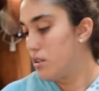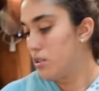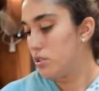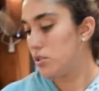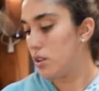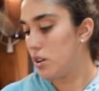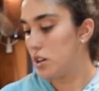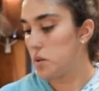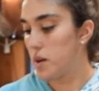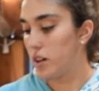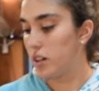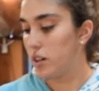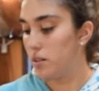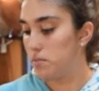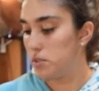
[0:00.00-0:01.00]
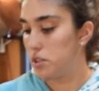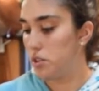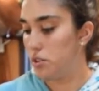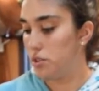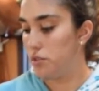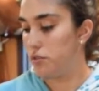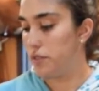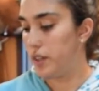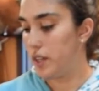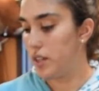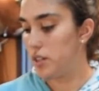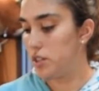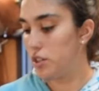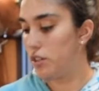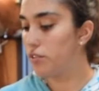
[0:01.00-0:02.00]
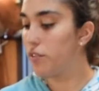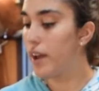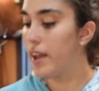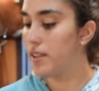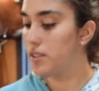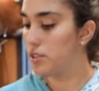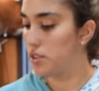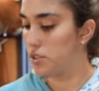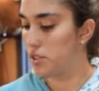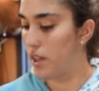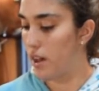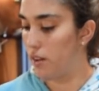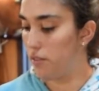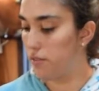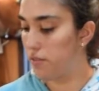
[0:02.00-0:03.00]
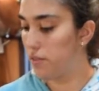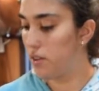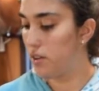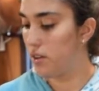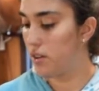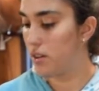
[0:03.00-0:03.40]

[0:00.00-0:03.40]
so you're welcome to feed it to your friends, yourself,